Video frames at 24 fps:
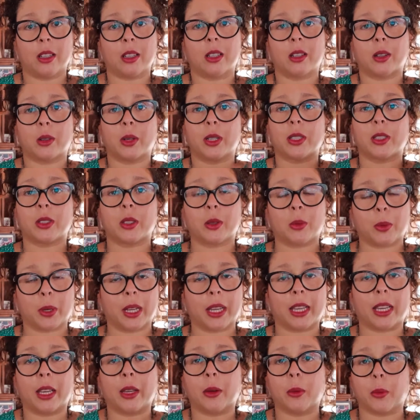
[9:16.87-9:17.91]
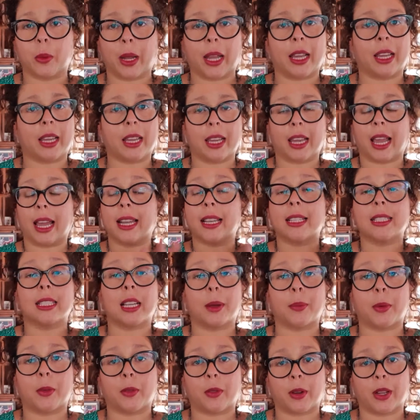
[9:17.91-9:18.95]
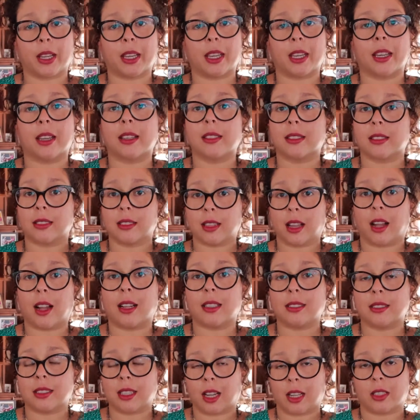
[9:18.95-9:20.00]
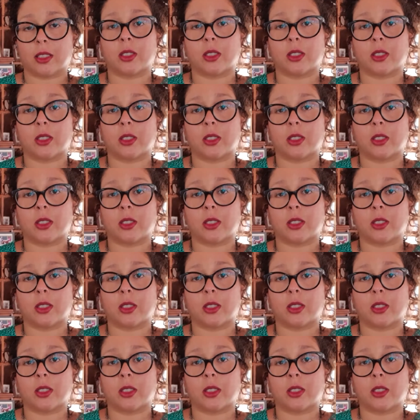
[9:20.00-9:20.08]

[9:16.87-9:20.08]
Crystal Reiki, any type of Reiki is non-touch.